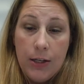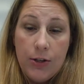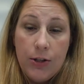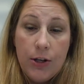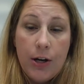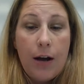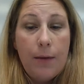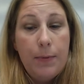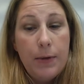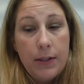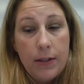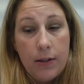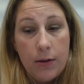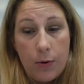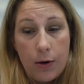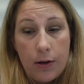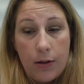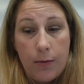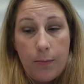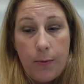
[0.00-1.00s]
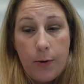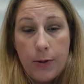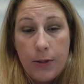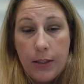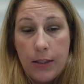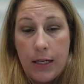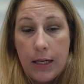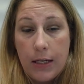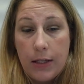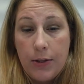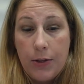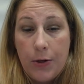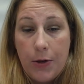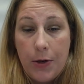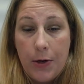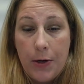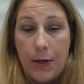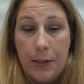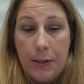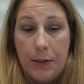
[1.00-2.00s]
She copies the work of the person next to
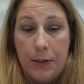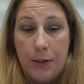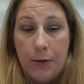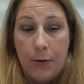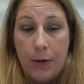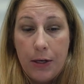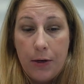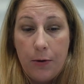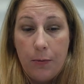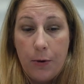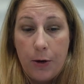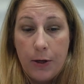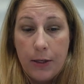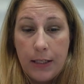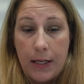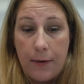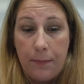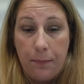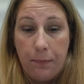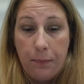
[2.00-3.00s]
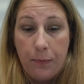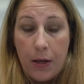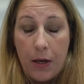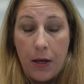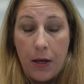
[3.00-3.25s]
her and to get her work done.